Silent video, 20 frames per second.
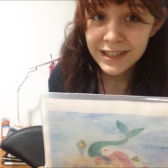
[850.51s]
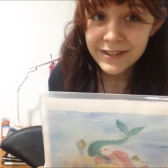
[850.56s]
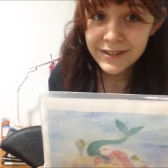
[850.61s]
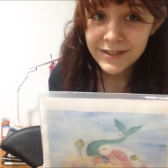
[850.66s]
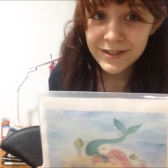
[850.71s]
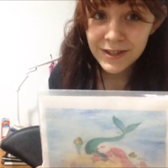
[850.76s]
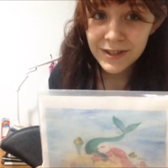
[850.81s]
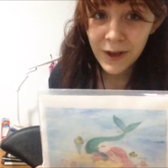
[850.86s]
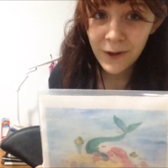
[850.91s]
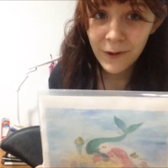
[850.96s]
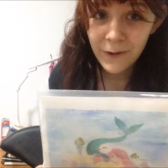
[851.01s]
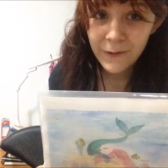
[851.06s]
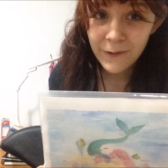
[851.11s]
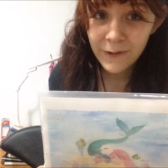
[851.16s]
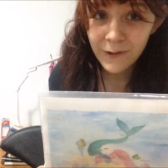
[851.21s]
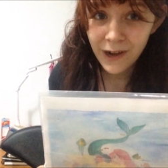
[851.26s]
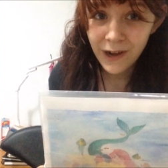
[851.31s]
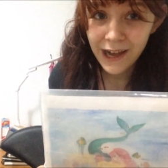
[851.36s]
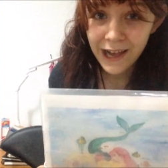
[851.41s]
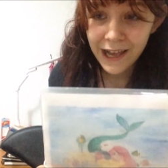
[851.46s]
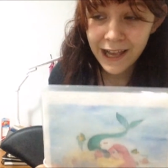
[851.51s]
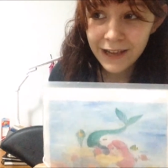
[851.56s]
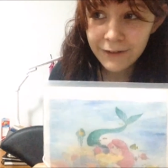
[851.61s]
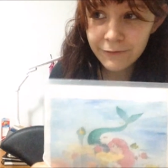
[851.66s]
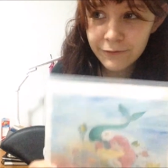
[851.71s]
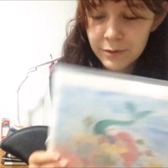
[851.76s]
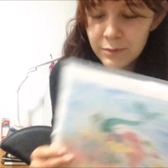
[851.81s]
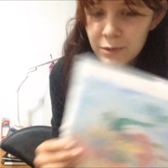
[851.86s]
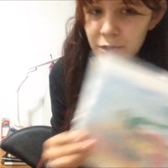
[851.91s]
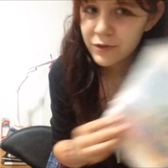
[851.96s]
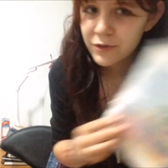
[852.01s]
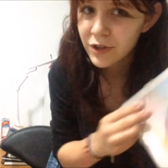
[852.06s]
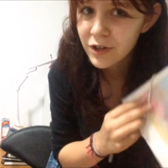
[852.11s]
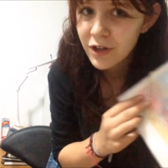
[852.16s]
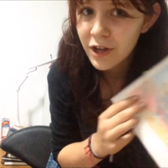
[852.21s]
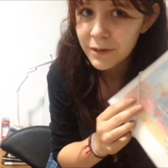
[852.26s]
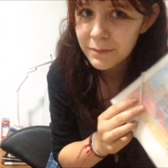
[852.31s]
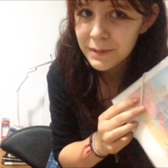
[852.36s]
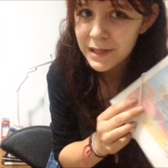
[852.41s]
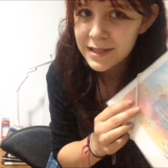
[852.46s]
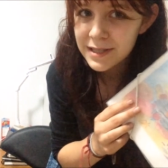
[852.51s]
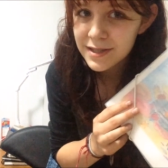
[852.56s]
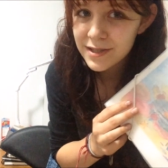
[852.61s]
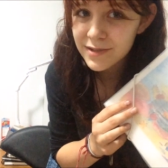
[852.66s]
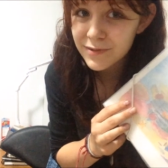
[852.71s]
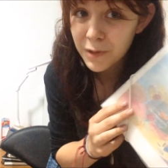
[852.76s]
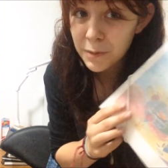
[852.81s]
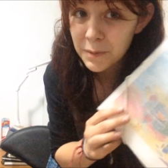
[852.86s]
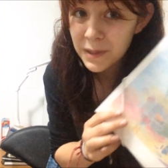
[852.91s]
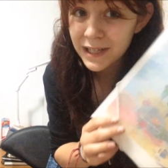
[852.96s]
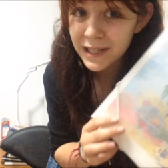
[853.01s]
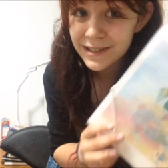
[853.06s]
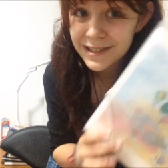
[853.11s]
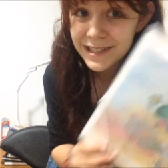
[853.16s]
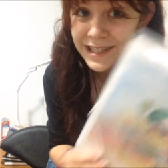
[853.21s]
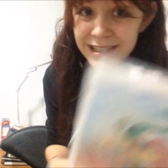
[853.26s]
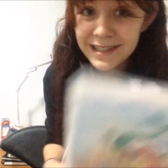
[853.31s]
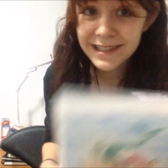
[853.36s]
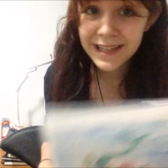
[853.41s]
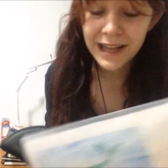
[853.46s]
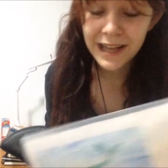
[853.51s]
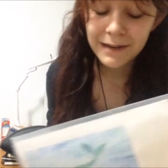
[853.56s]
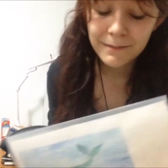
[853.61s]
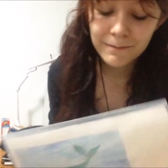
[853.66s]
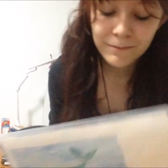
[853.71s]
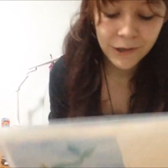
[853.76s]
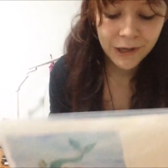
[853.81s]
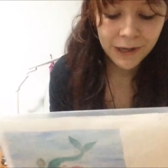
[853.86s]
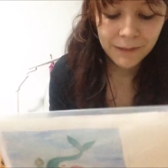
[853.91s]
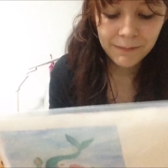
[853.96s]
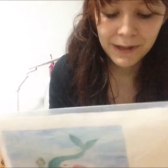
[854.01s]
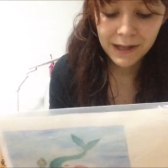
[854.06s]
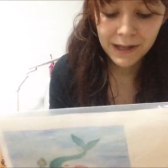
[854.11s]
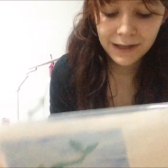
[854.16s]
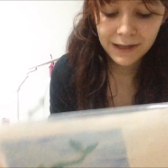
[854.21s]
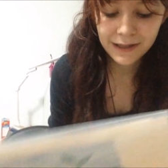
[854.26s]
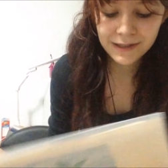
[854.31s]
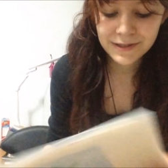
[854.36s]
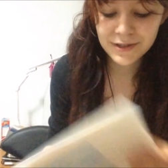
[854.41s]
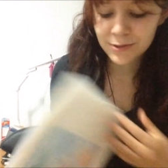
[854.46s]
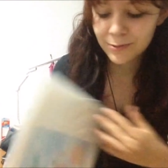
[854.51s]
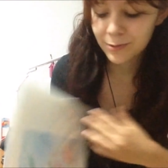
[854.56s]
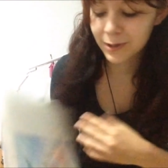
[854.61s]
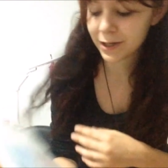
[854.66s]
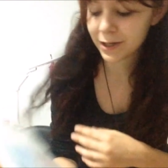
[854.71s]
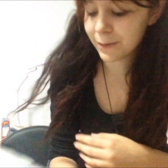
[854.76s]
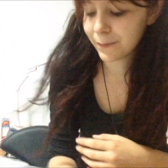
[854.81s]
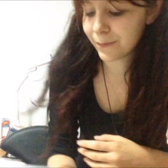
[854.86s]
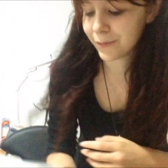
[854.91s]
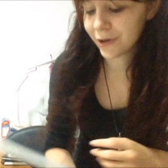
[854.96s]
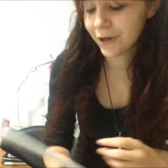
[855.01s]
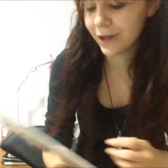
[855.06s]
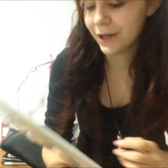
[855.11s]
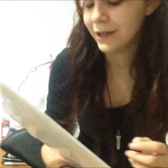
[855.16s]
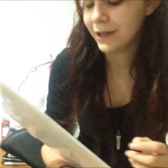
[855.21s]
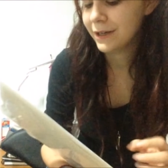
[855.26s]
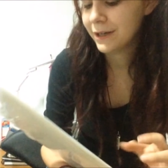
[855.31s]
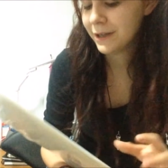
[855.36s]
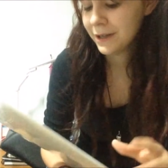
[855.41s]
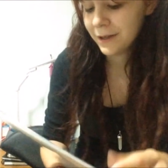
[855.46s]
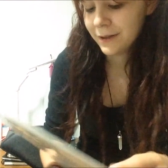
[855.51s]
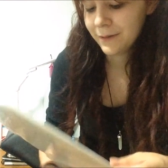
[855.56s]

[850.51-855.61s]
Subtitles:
So I've removed a lot of pieces from here since then and put them elsewhere, but